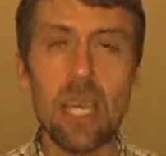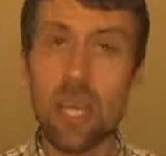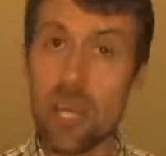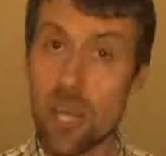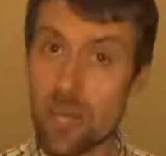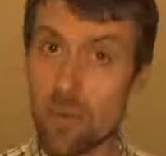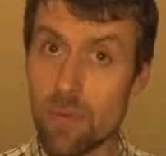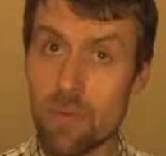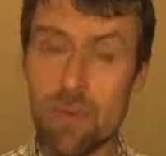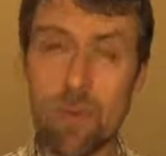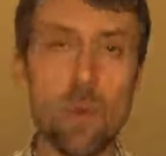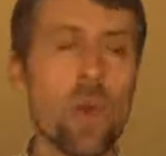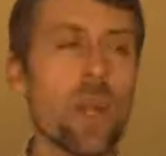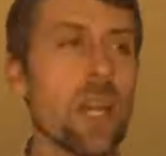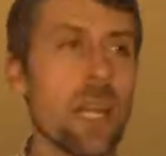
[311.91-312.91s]

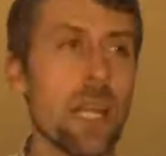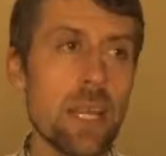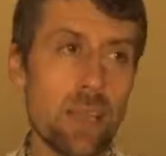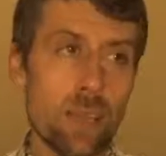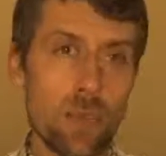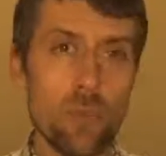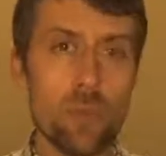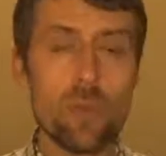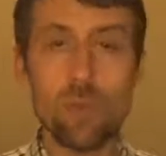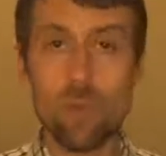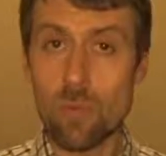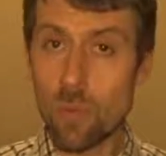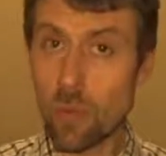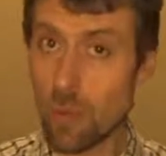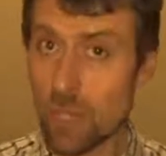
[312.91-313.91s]
Therefore, you
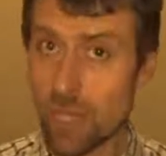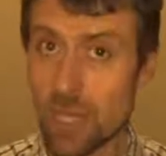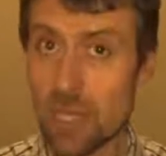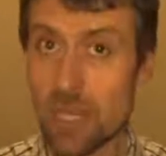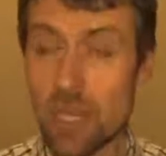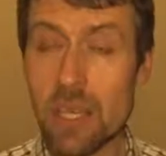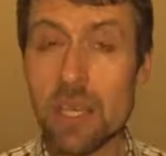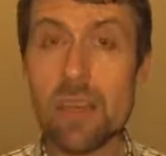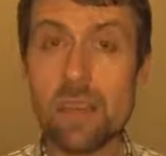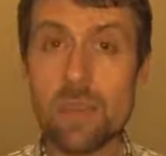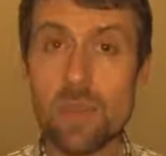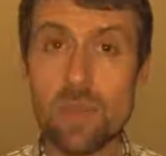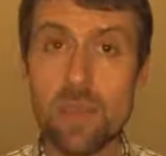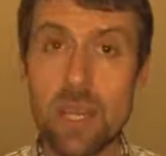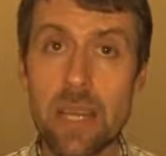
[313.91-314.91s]
working here in
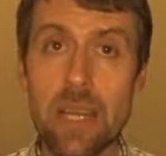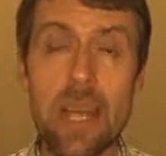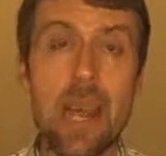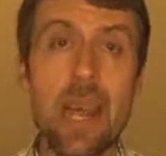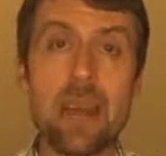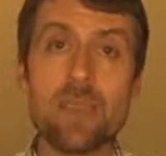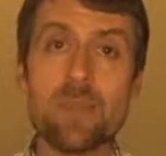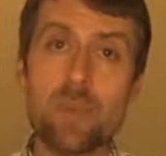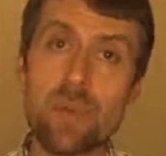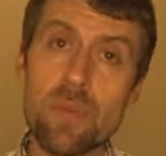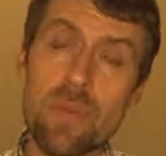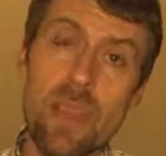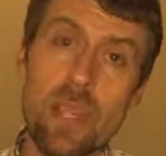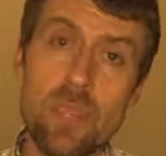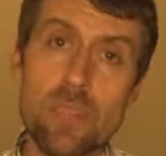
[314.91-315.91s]
Australia as
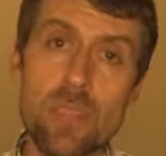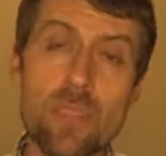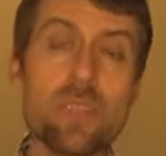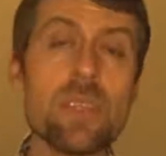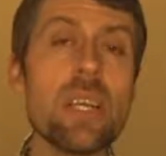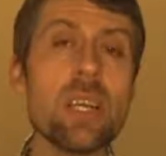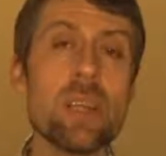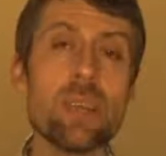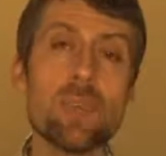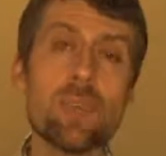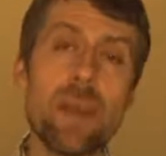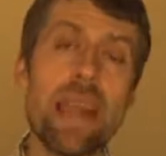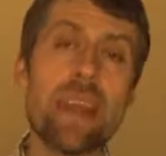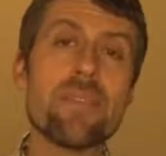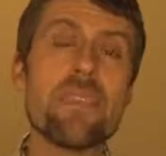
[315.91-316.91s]
professional, you
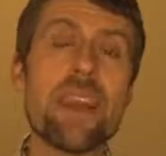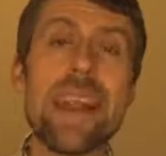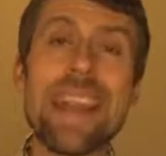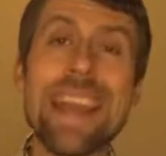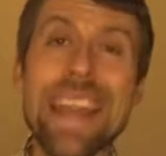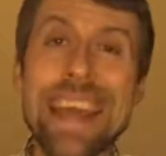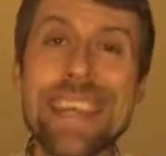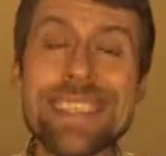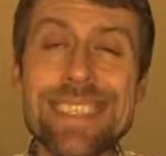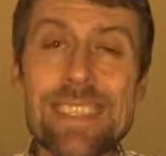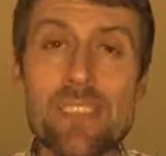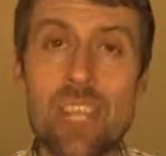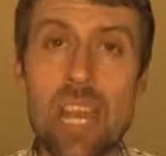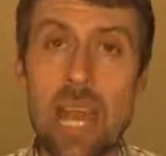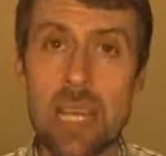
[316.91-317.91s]
have less
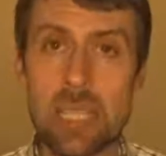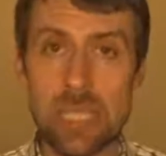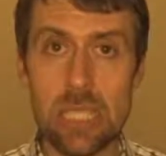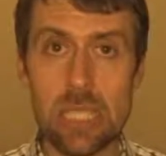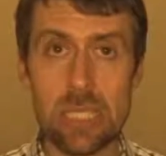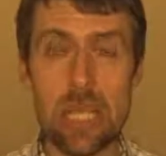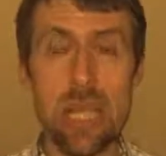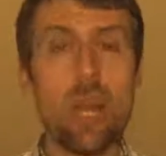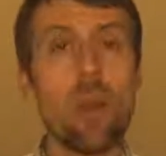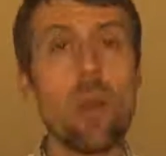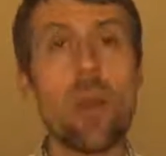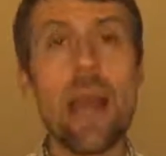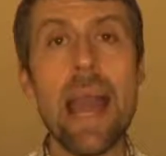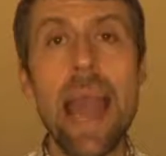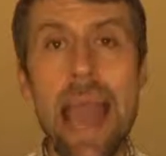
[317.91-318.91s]
chance
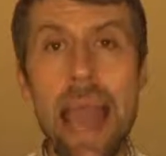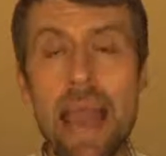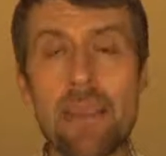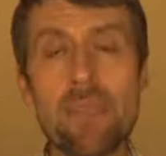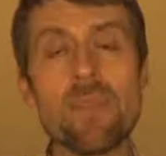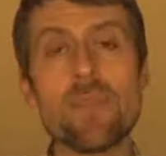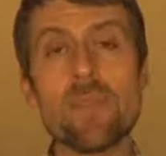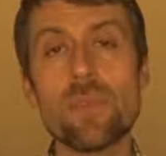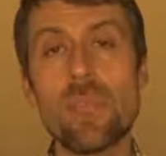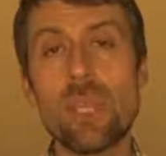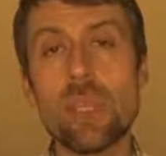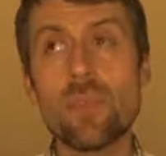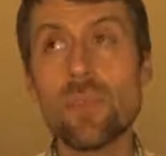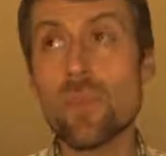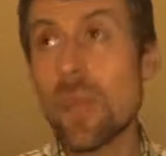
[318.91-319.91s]
or
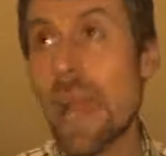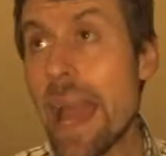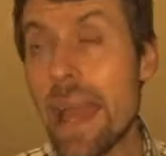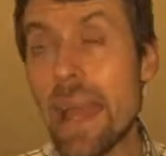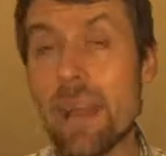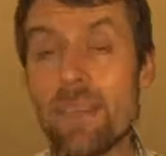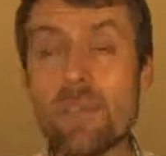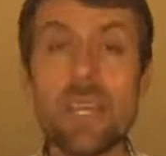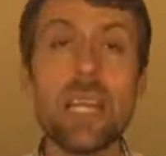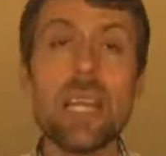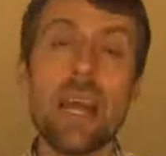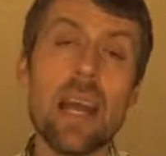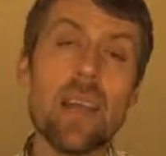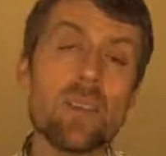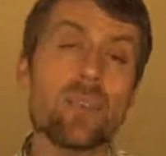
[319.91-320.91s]
to have
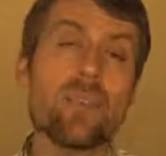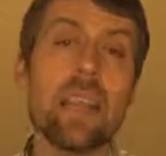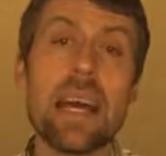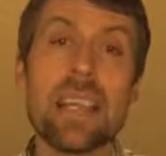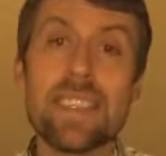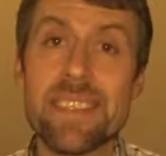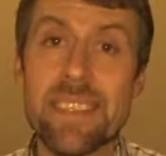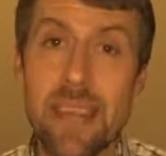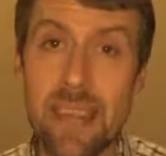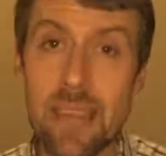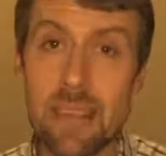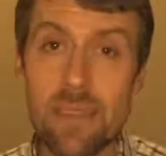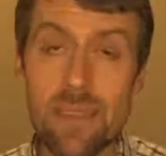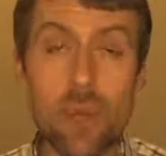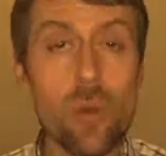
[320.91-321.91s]
a good
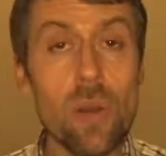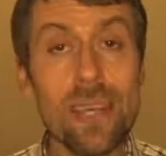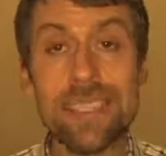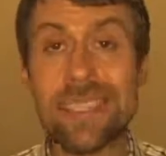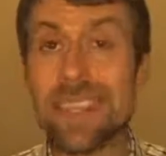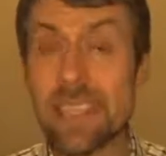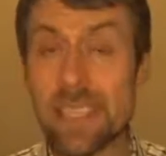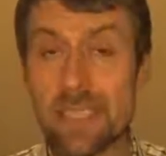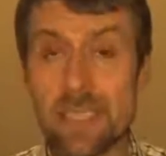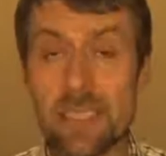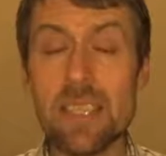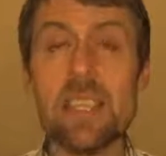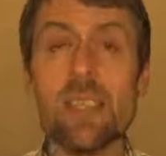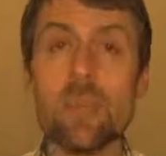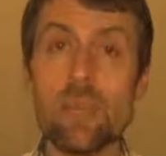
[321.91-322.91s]
lifestyle, or at least
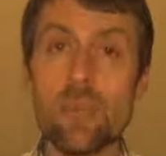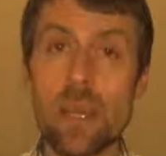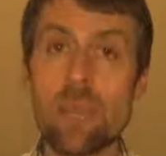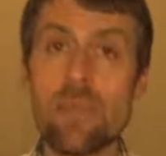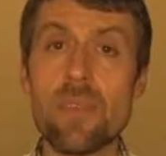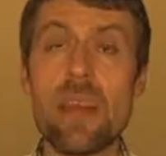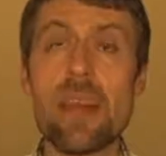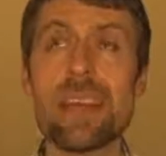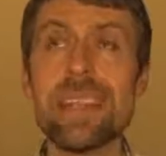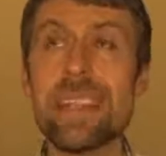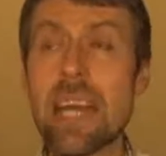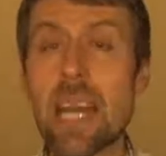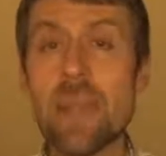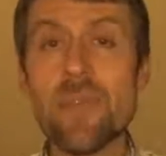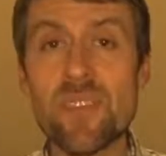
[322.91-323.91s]
to have a
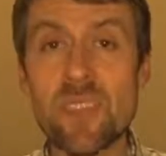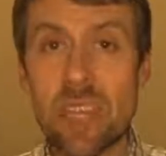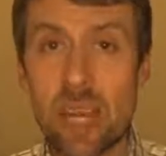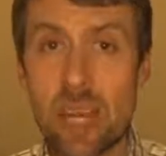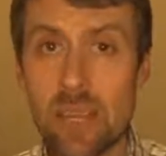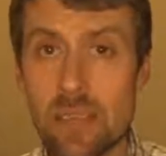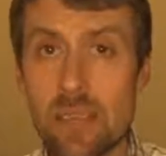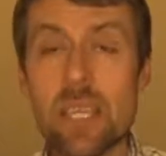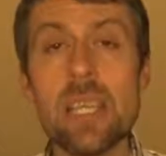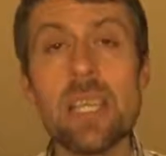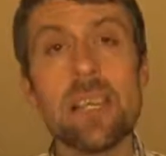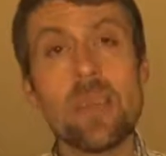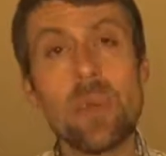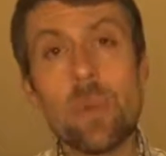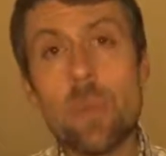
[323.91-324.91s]
lifestyle
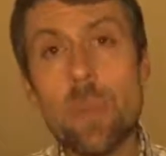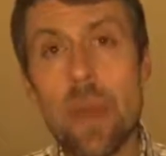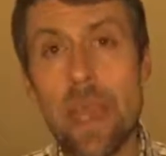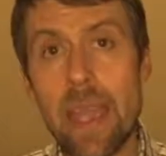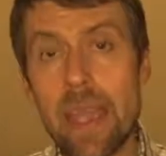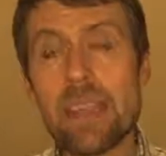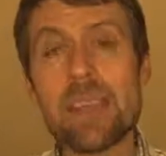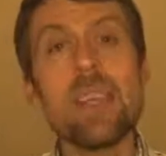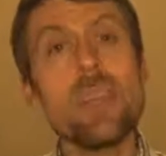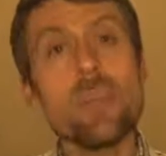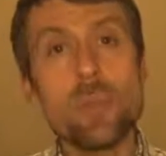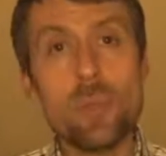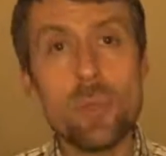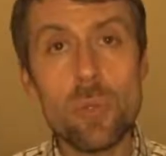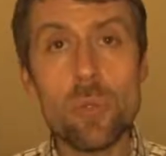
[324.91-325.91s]
compared
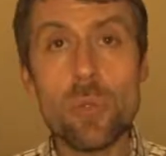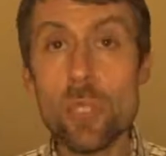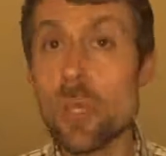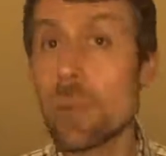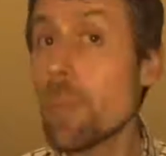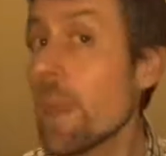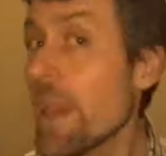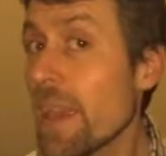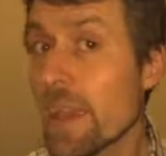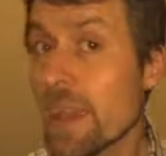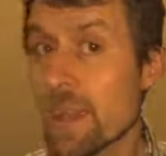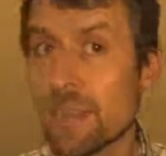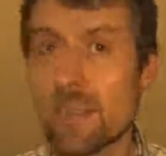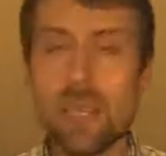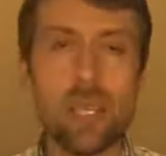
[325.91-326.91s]
to your
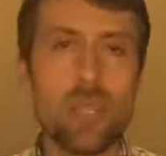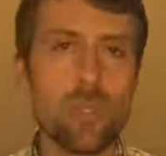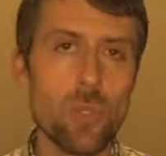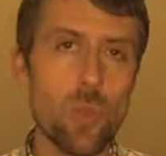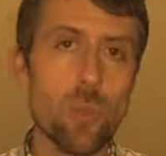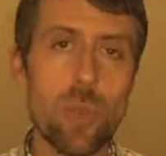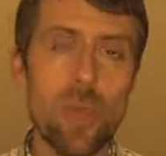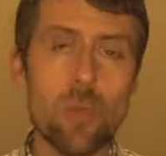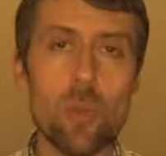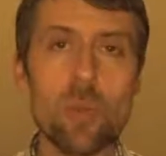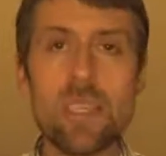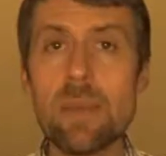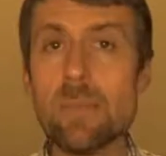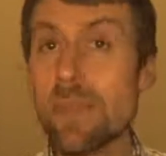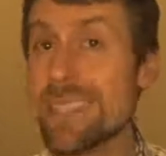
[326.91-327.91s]
peers. So people
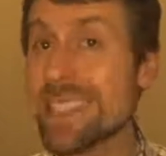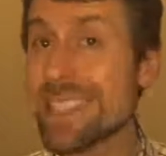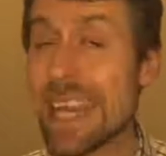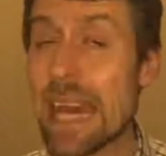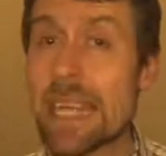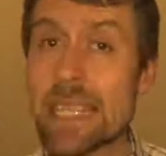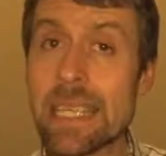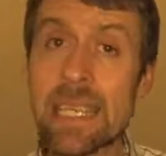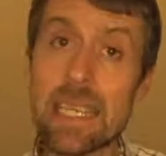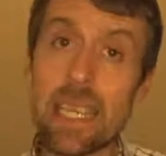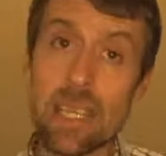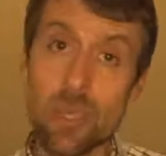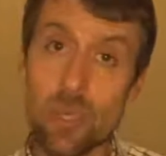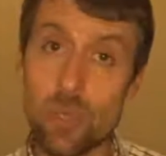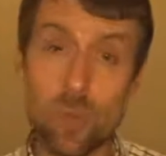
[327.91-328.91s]
that have been studying
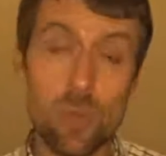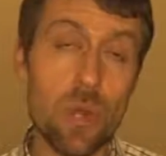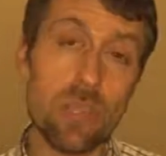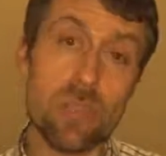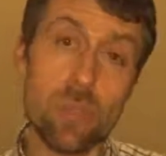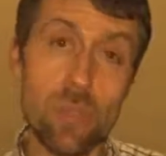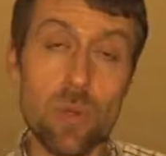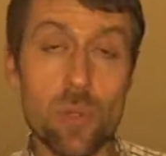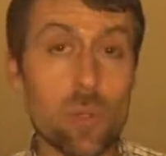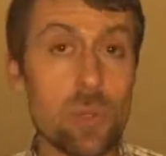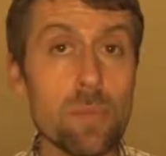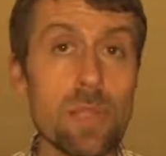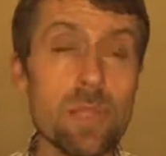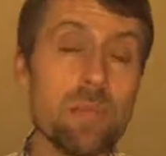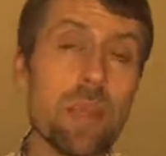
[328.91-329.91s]
like you at school,
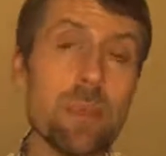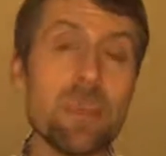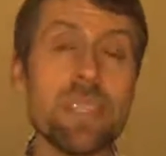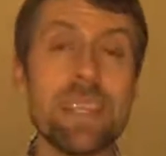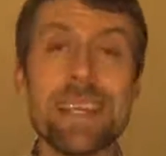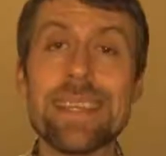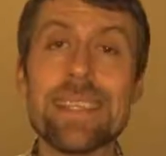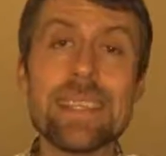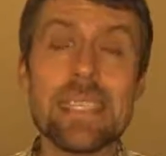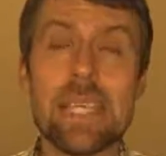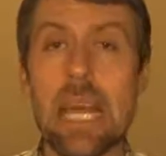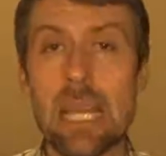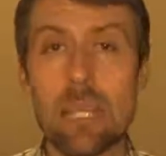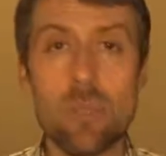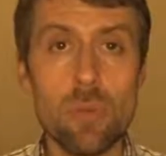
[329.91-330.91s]
but maybe they
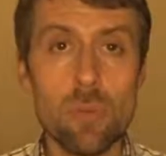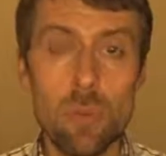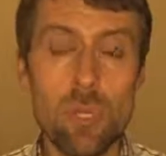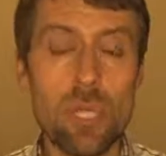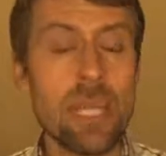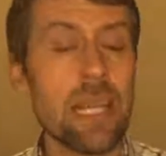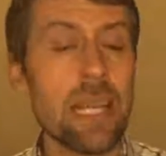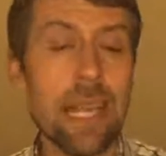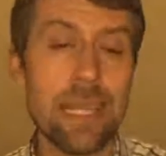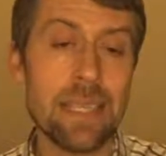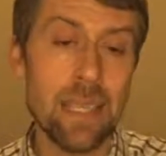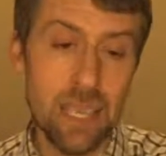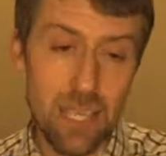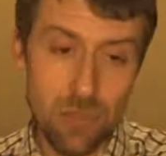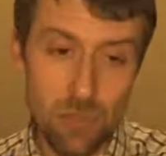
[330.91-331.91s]
decide to work in
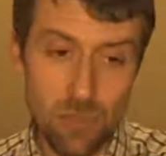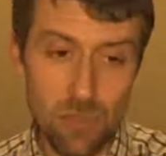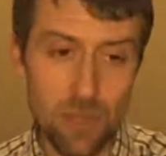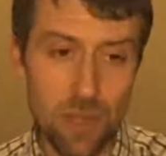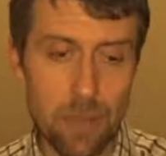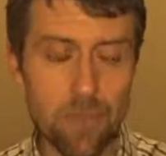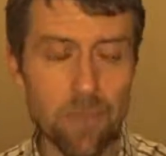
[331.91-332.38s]
another industry.